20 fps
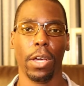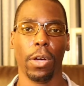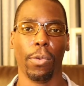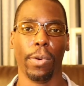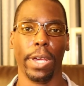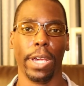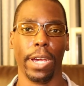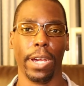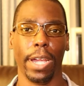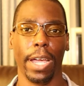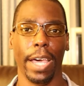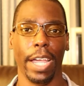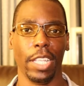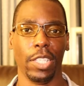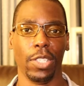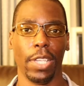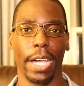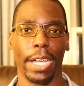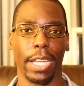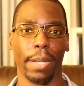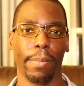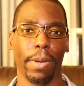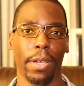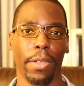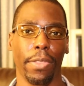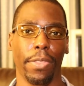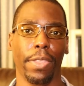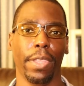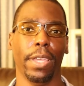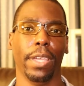where I talk
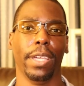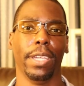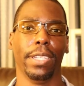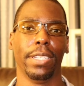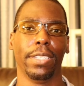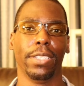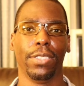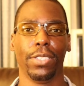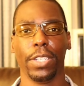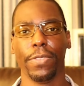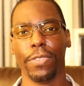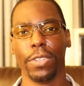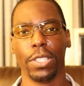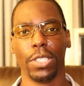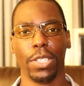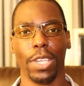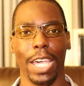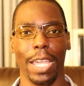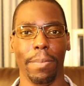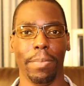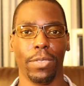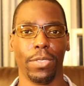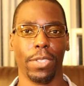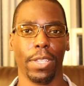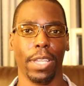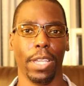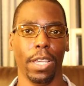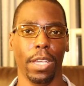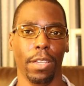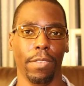about the different types
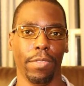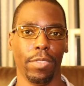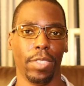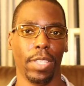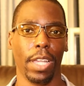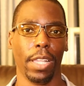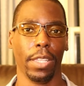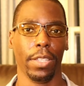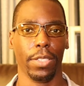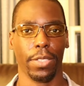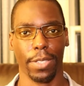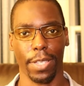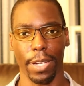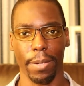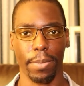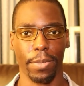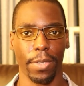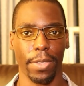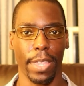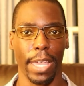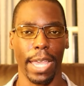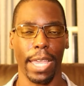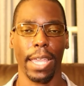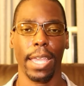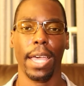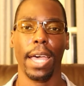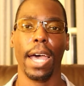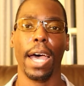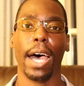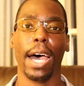of telescopes that
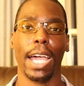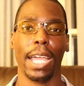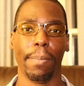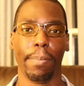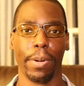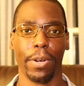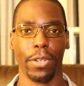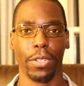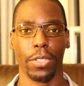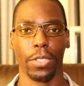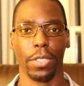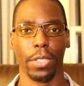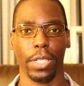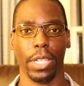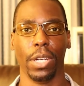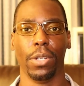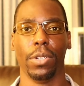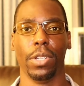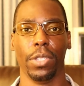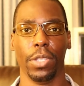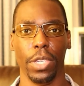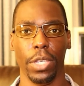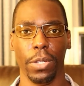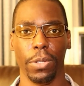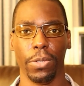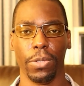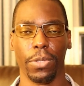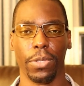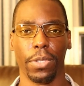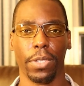I personally own and
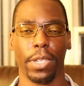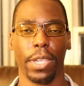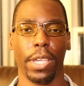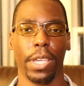use